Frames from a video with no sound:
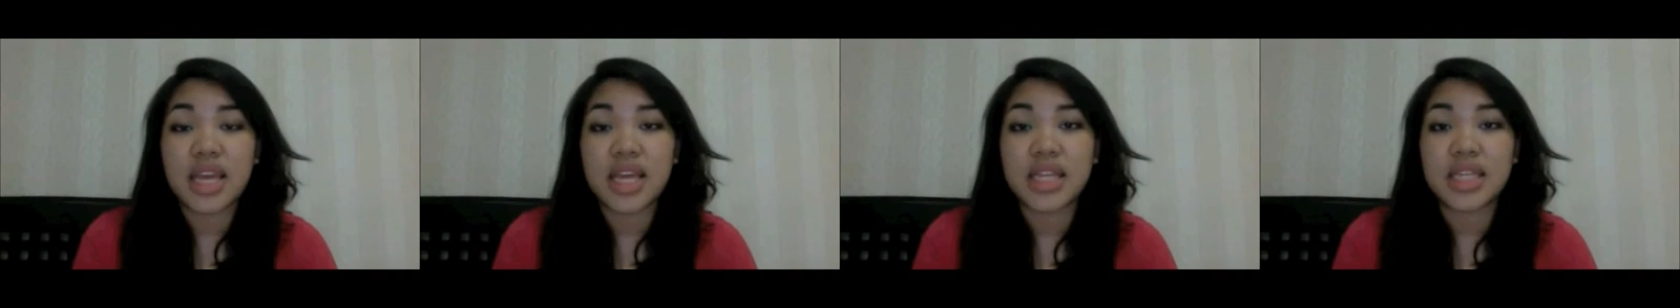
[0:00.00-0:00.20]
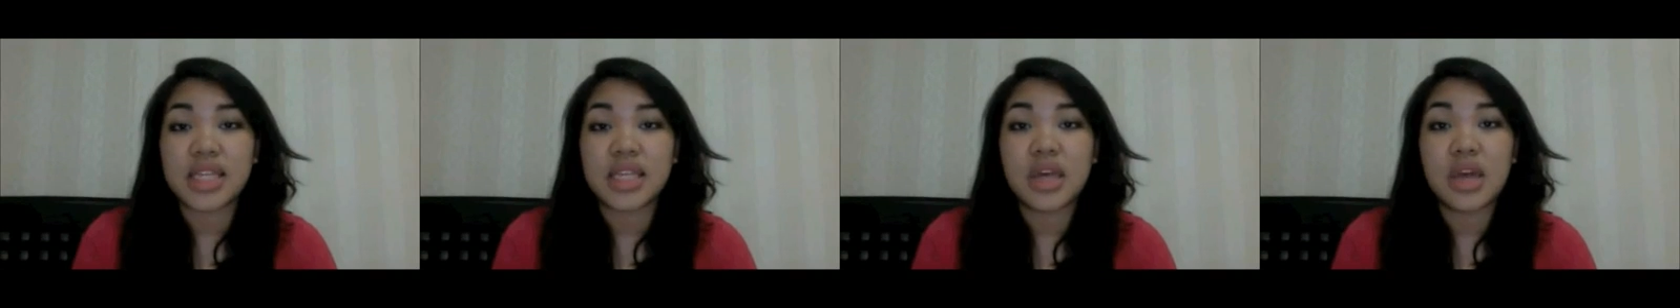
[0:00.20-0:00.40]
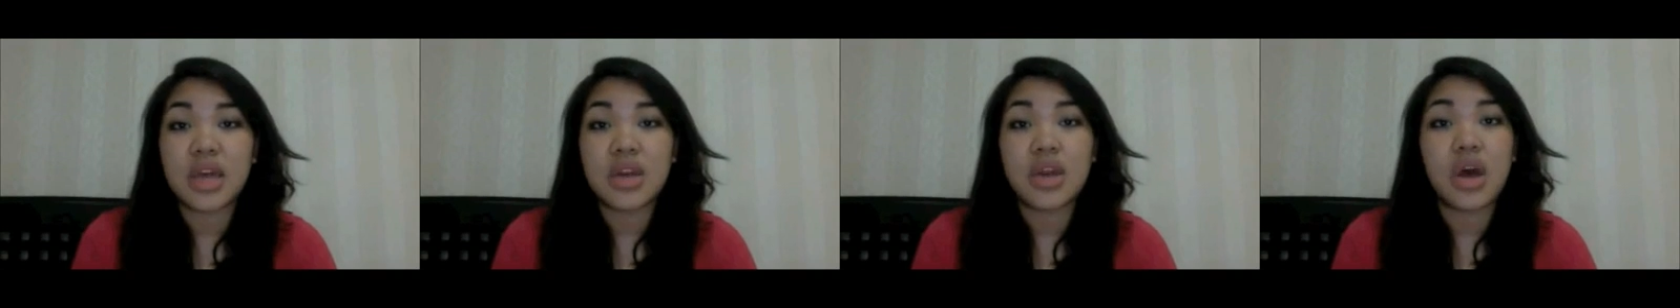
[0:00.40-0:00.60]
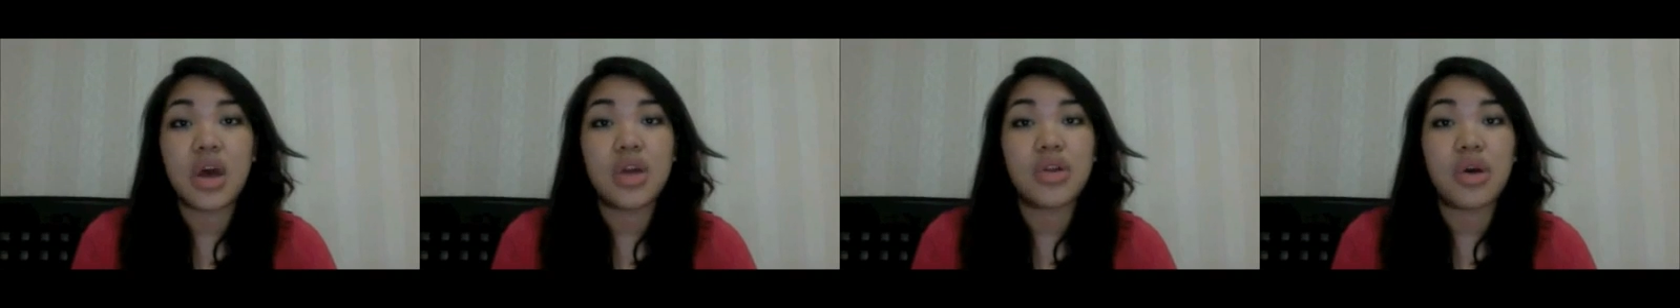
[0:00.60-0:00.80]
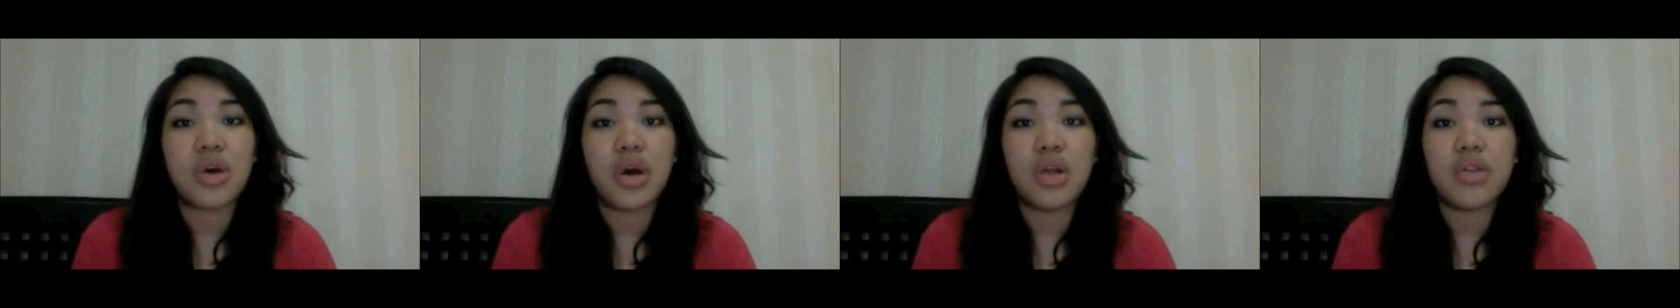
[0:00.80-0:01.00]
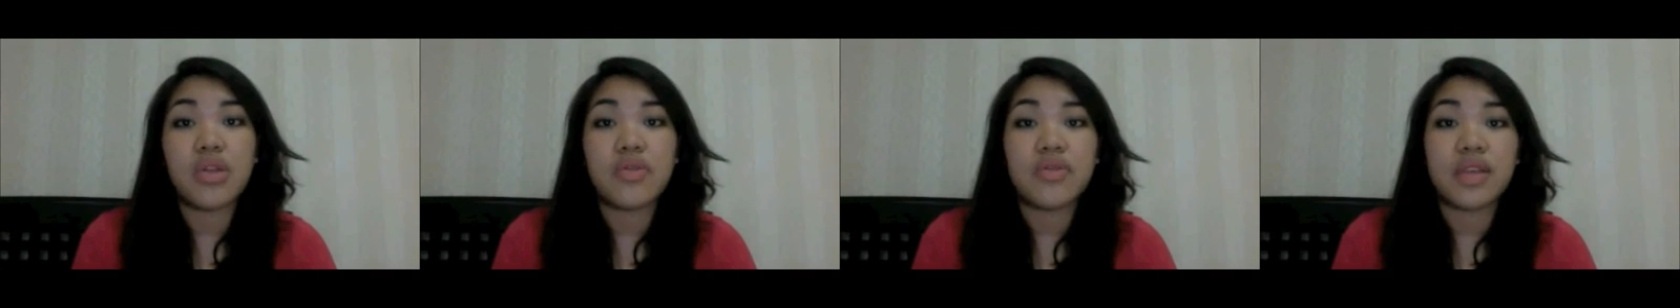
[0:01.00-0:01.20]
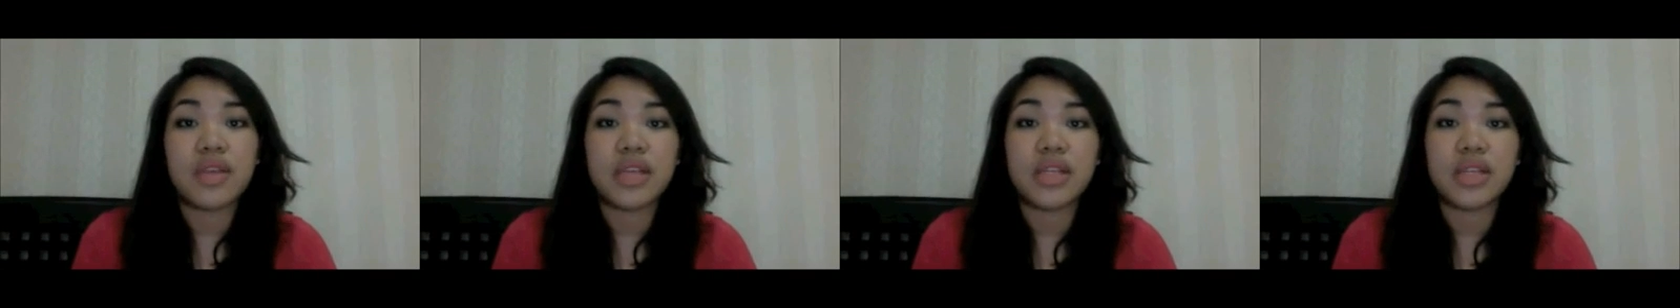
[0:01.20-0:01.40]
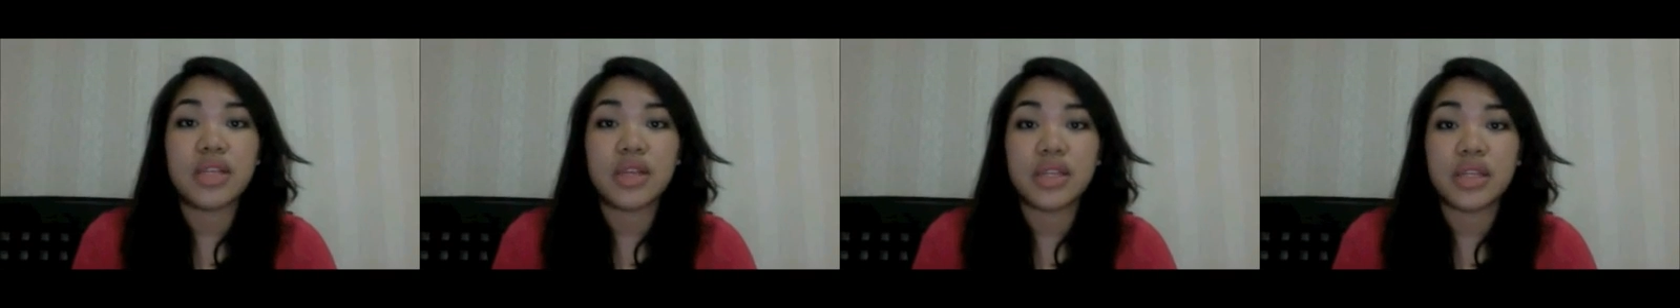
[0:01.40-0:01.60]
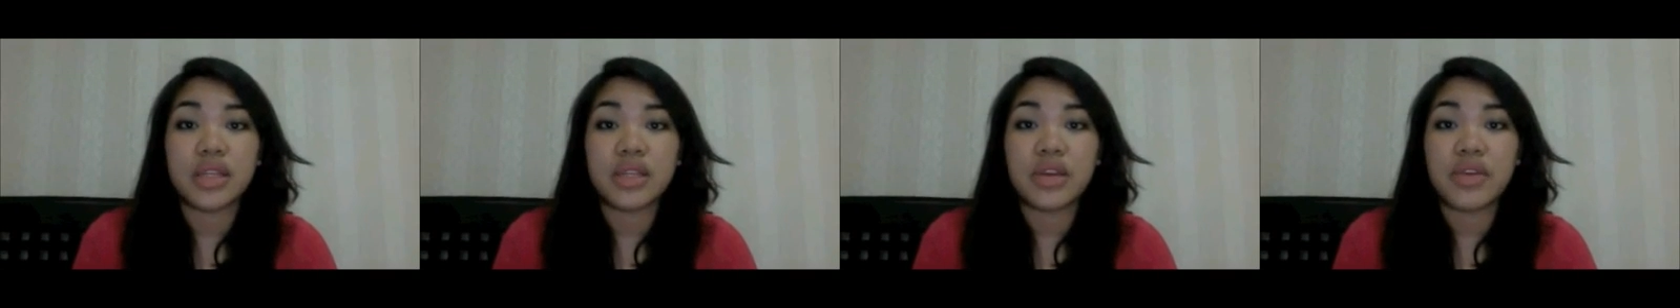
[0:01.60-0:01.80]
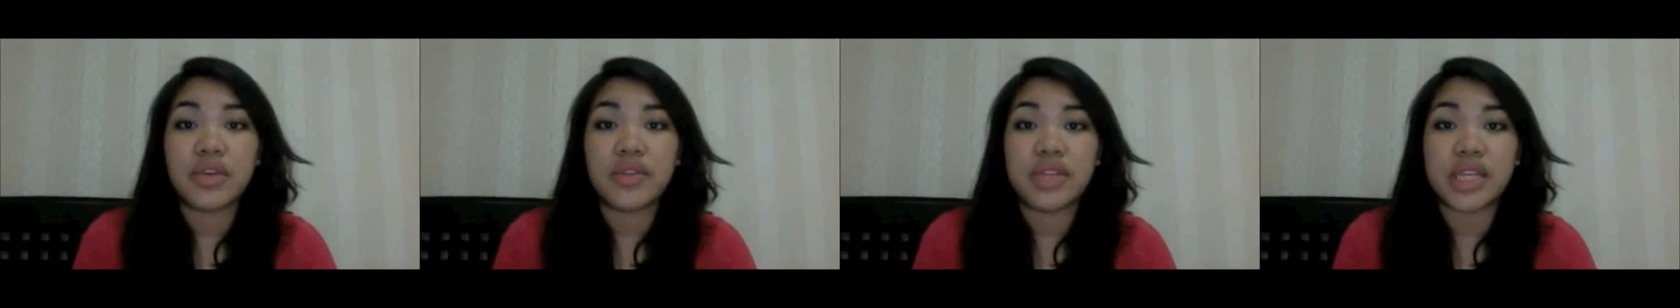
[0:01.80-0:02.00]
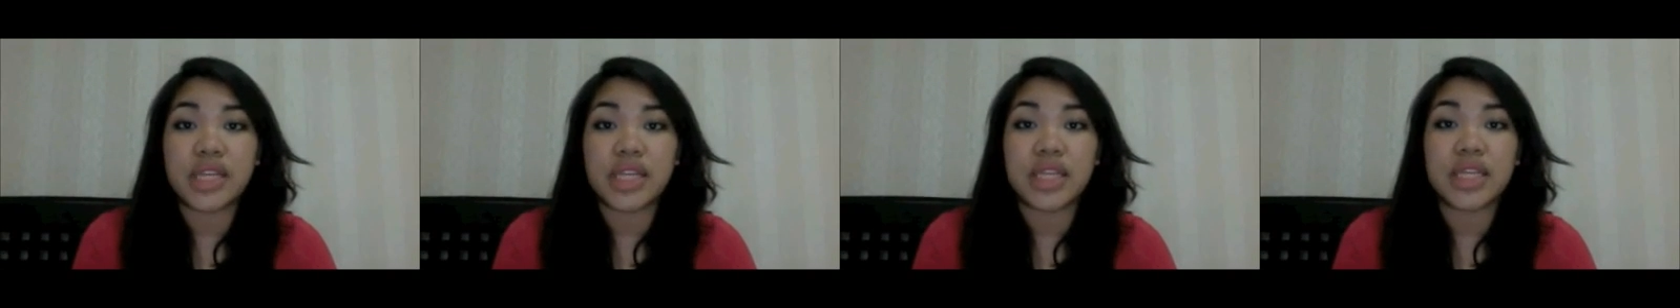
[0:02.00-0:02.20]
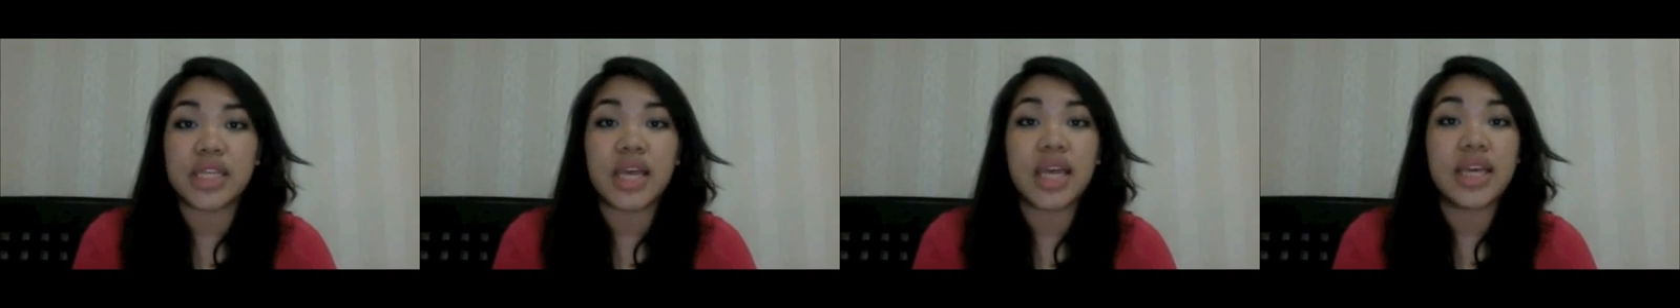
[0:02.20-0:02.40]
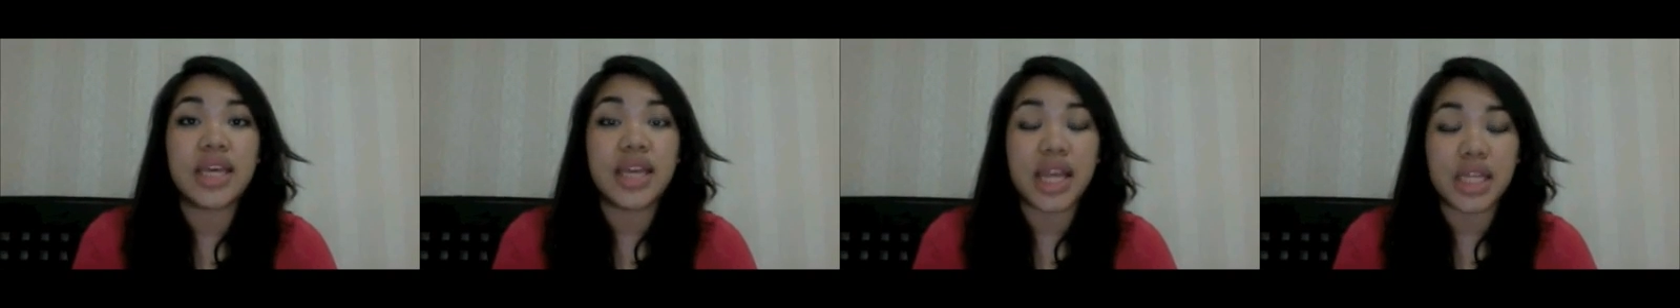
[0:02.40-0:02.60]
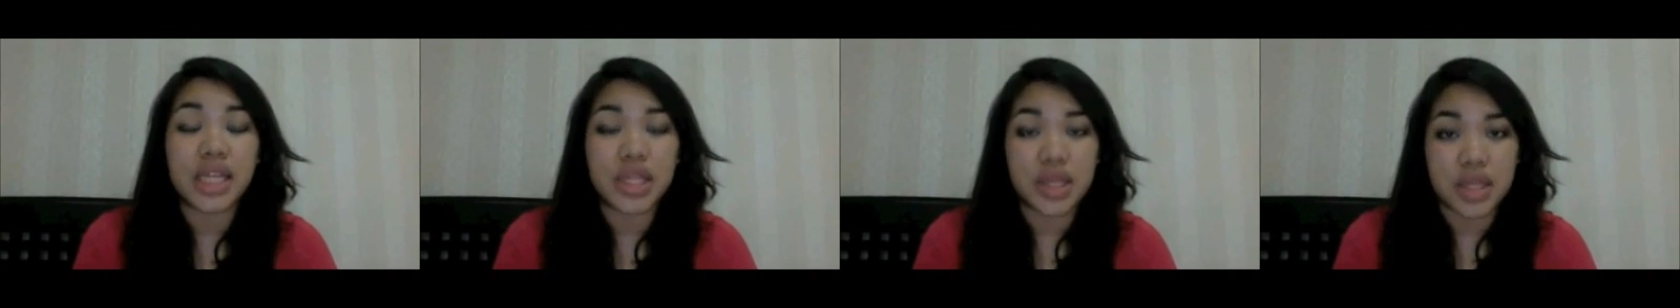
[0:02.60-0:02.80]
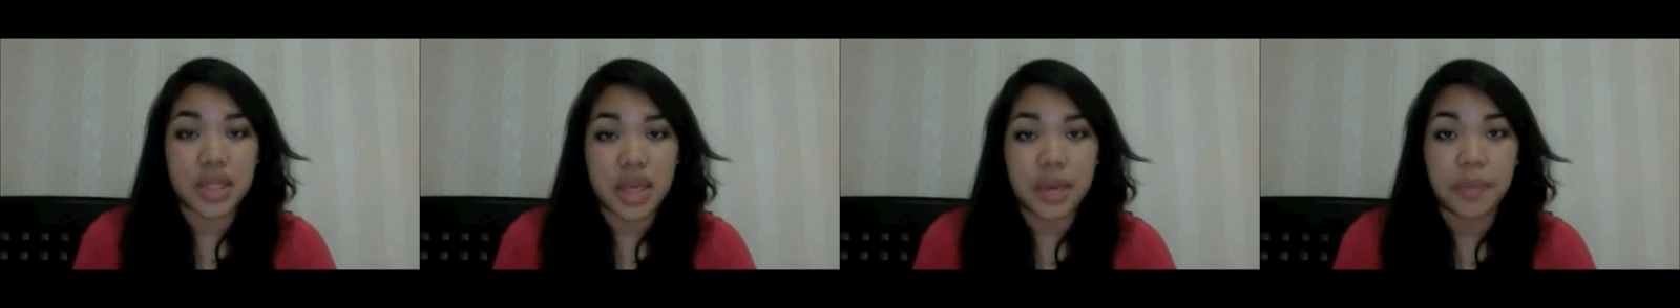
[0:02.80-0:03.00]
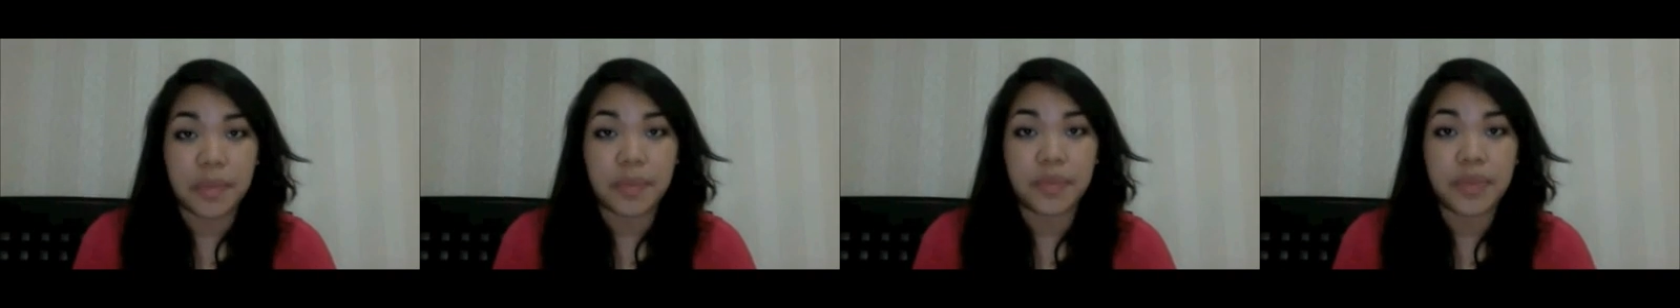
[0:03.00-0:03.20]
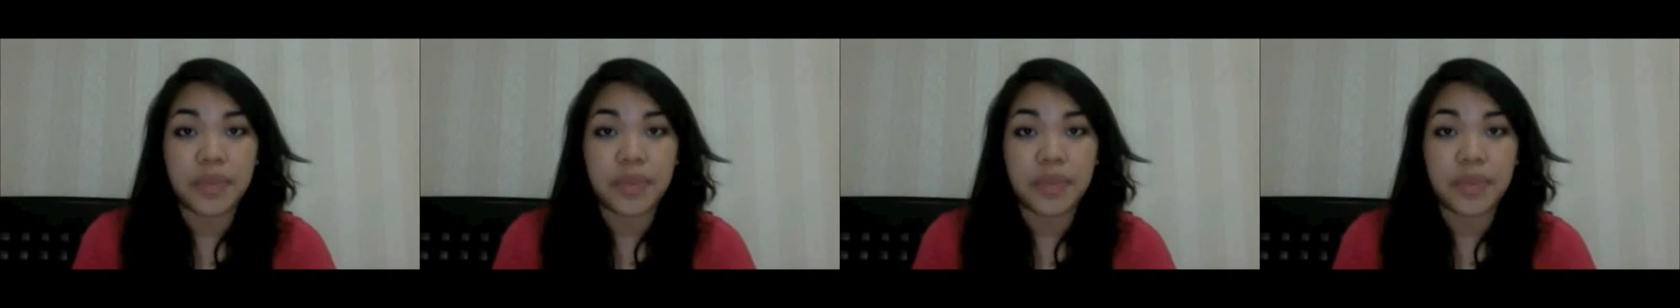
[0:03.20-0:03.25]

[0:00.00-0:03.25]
is, not all of these goods and services get to them.